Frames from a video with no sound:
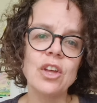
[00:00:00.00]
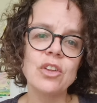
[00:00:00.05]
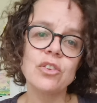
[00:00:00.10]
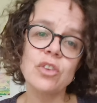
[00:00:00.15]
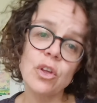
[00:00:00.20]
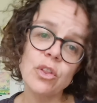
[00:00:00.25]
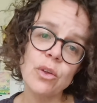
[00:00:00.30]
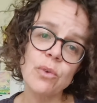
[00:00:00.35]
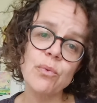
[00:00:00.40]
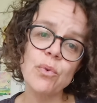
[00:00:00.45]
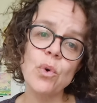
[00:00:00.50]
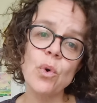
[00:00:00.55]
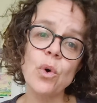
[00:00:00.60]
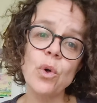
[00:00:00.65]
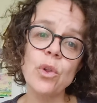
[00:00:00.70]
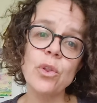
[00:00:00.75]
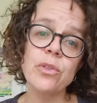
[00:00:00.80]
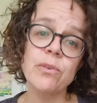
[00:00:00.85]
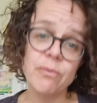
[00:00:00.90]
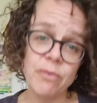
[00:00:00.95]
So that for
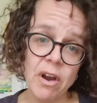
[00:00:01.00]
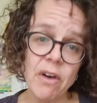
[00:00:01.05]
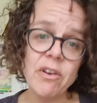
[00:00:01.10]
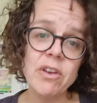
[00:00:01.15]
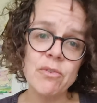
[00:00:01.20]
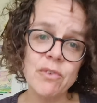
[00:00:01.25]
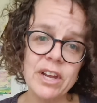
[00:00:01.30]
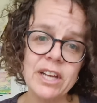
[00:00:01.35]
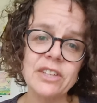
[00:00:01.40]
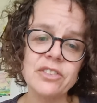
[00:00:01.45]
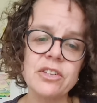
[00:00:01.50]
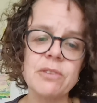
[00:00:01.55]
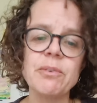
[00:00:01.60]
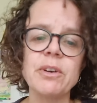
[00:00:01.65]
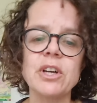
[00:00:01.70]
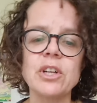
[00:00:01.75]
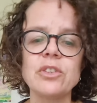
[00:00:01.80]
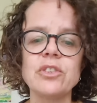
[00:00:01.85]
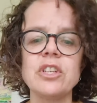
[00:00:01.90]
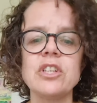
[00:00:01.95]
all the very real
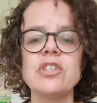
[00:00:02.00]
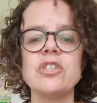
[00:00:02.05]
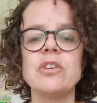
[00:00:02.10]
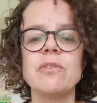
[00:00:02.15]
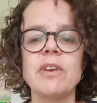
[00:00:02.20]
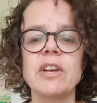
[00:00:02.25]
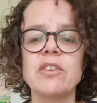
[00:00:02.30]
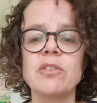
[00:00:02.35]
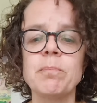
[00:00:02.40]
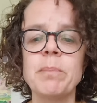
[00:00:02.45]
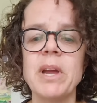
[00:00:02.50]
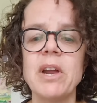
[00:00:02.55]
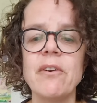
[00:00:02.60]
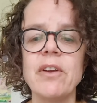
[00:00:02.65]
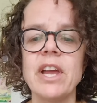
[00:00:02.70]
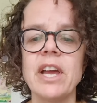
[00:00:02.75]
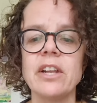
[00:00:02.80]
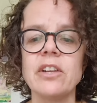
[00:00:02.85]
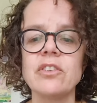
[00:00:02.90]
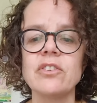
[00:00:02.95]
difficulties you've
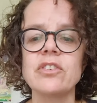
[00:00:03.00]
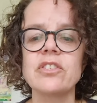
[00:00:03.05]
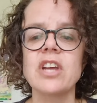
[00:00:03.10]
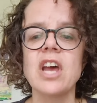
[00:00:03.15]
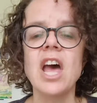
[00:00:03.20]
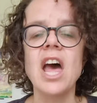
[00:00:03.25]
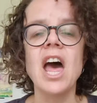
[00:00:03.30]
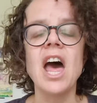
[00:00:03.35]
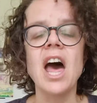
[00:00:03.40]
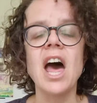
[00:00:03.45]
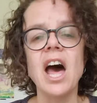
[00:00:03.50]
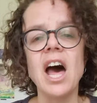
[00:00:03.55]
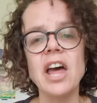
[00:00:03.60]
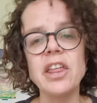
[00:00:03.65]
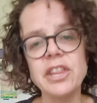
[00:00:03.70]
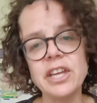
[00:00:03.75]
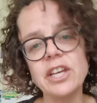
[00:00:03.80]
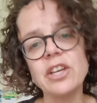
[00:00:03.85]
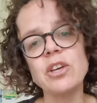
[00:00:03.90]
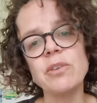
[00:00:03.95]
experienced,
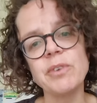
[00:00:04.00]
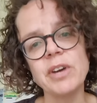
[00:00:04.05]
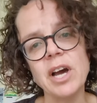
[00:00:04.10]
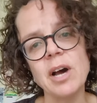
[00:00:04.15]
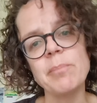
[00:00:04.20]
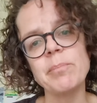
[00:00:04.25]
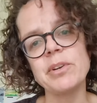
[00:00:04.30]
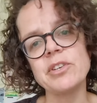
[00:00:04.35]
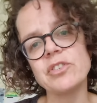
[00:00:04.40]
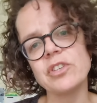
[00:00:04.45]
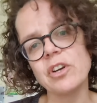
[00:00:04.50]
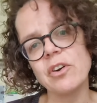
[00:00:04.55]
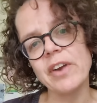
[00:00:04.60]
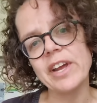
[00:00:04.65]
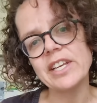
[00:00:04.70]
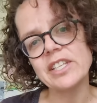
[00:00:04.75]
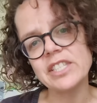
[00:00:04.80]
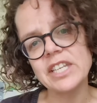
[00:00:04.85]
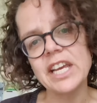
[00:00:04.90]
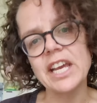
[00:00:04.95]
I think you've accomplished a
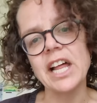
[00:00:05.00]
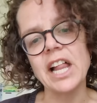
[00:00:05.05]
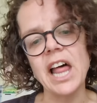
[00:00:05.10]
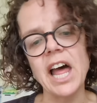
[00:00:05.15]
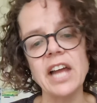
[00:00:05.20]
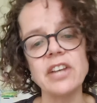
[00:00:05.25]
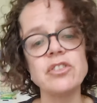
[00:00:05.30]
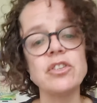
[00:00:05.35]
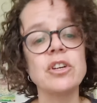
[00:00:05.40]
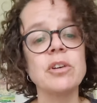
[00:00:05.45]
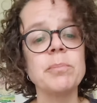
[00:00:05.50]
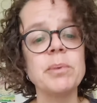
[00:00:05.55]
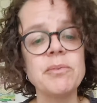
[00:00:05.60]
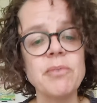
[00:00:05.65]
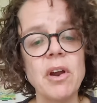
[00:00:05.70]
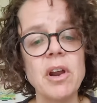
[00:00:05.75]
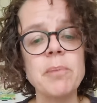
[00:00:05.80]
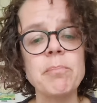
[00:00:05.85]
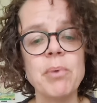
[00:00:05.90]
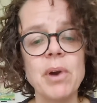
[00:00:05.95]
great deal and you can be
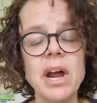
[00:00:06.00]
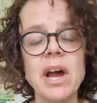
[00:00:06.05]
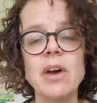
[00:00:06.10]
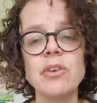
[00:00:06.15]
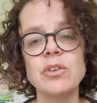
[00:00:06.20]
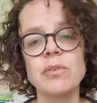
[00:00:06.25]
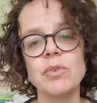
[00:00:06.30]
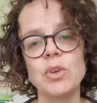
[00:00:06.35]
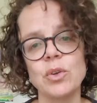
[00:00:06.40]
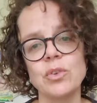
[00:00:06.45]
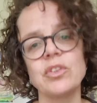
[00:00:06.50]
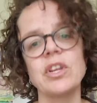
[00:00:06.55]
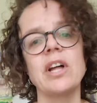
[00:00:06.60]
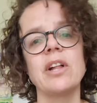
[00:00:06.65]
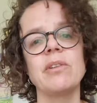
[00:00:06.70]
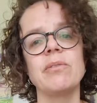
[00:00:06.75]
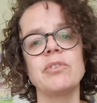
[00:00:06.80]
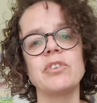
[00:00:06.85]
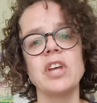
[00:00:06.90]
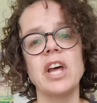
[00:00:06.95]
very proud of
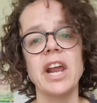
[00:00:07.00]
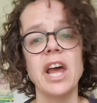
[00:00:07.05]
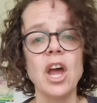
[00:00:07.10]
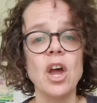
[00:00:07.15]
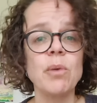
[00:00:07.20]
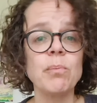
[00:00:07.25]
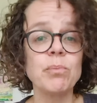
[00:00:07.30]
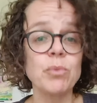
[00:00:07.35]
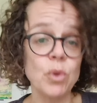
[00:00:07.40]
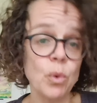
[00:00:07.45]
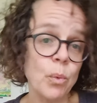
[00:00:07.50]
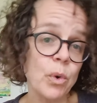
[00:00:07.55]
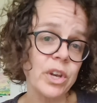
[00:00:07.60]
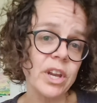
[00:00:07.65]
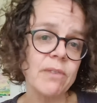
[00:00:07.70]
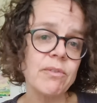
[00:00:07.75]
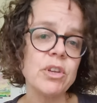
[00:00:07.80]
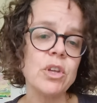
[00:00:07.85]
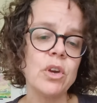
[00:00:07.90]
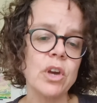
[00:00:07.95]
yourselves. And I hope that
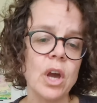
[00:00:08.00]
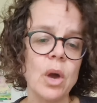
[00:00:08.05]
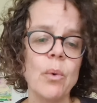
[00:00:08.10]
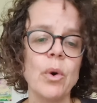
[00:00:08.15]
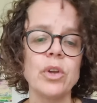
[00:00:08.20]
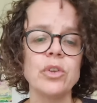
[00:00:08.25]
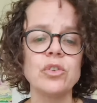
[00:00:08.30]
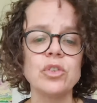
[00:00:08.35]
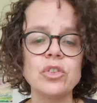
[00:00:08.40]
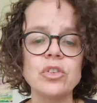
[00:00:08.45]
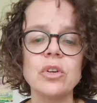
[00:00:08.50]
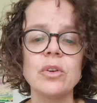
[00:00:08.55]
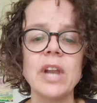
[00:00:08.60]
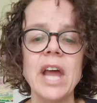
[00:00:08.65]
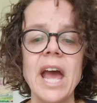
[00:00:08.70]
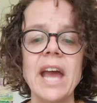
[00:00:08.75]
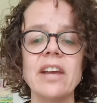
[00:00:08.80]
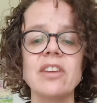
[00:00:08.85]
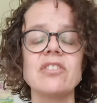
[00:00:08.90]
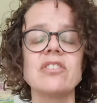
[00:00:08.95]
whatever you go on to do
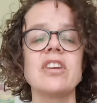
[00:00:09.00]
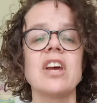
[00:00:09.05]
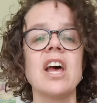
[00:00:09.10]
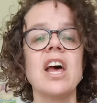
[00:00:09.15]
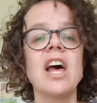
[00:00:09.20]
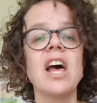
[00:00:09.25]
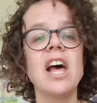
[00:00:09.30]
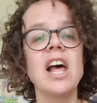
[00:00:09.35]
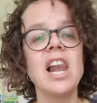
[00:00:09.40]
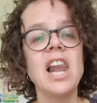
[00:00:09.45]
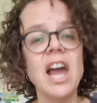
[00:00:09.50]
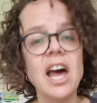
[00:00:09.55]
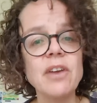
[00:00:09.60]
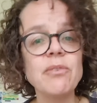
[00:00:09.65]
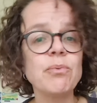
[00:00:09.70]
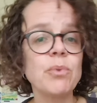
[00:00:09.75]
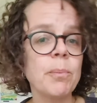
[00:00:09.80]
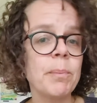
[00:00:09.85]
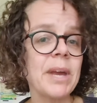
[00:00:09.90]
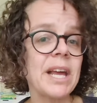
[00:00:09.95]
next,
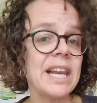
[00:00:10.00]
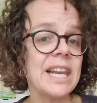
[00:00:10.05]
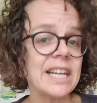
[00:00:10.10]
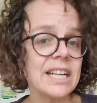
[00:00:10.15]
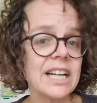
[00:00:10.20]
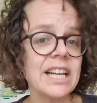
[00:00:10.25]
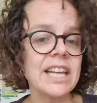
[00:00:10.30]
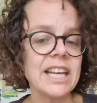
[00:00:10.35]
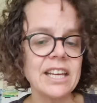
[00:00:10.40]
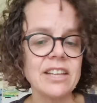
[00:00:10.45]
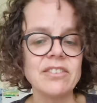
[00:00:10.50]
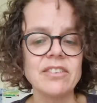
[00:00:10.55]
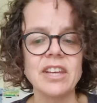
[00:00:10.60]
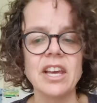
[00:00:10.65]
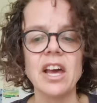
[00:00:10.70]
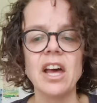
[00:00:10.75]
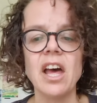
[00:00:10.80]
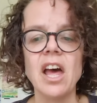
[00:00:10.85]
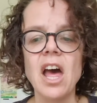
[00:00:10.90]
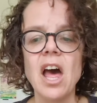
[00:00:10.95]
life will be a little
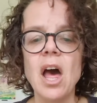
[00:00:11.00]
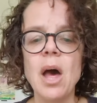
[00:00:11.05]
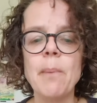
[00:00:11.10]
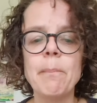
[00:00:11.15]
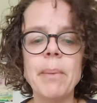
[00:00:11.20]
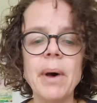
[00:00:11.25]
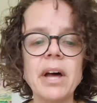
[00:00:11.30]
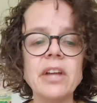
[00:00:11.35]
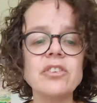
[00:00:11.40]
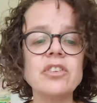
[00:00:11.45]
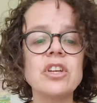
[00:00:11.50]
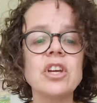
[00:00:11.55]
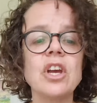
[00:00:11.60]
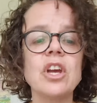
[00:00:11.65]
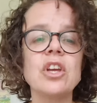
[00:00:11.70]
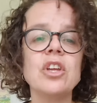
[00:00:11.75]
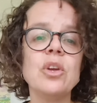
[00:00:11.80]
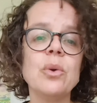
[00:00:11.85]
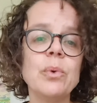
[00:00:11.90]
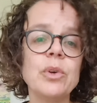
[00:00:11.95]
easier, but
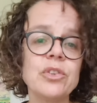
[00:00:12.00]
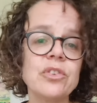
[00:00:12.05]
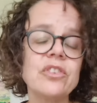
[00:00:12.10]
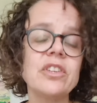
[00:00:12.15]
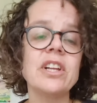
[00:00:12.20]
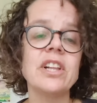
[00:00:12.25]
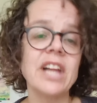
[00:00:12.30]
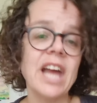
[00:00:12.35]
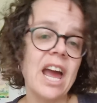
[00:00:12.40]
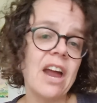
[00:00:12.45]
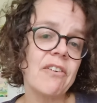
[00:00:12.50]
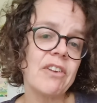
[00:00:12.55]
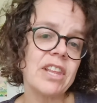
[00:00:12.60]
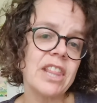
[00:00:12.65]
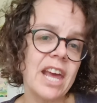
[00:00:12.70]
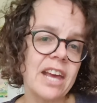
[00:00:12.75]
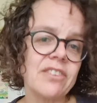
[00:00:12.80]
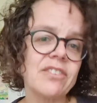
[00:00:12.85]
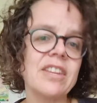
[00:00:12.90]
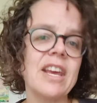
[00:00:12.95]
you will still
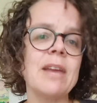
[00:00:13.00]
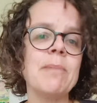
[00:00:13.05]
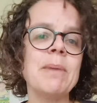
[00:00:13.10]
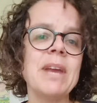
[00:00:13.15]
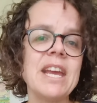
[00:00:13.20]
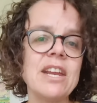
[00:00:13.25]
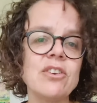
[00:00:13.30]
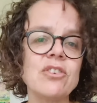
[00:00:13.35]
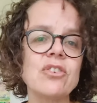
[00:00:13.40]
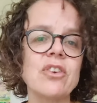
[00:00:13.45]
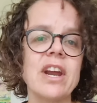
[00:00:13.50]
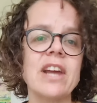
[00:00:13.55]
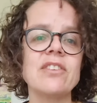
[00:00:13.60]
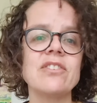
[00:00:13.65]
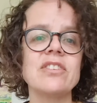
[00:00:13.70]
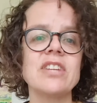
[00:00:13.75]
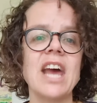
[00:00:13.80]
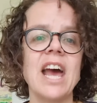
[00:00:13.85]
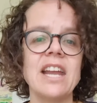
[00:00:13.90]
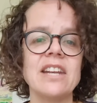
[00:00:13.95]
carry that same
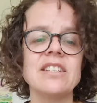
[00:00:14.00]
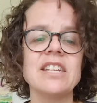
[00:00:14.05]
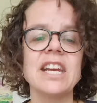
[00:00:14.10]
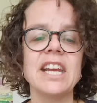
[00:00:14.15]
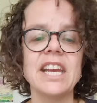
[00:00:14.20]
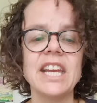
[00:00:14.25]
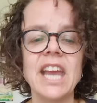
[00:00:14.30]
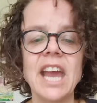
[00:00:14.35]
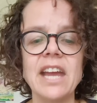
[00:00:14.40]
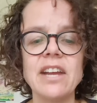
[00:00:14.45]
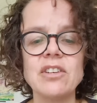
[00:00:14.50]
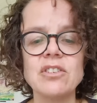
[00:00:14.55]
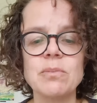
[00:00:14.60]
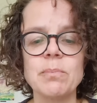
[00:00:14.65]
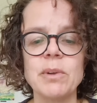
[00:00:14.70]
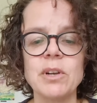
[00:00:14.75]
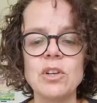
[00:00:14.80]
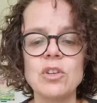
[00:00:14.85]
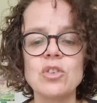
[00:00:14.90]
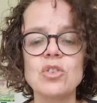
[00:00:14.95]
interest and
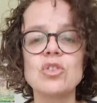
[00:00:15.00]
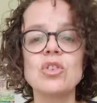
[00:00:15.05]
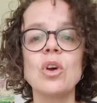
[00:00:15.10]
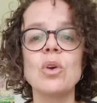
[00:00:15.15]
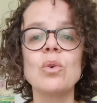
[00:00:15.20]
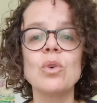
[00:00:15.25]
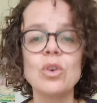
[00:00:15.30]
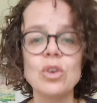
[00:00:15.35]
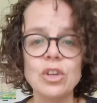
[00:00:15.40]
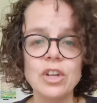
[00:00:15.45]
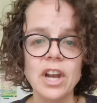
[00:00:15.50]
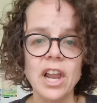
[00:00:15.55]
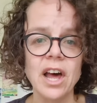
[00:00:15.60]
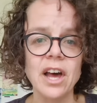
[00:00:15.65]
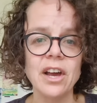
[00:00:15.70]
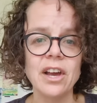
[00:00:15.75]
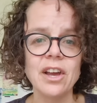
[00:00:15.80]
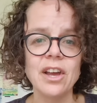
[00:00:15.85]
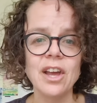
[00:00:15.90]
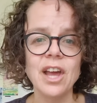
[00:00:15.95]
engagement. So good
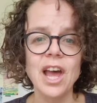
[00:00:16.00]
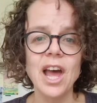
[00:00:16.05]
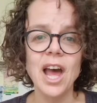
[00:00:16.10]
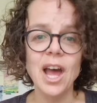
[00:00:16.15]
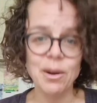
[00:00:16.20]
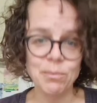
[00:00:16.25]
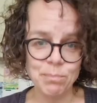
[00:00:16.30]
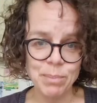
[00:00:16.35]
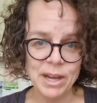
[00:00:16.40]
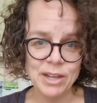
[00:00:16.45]
luck and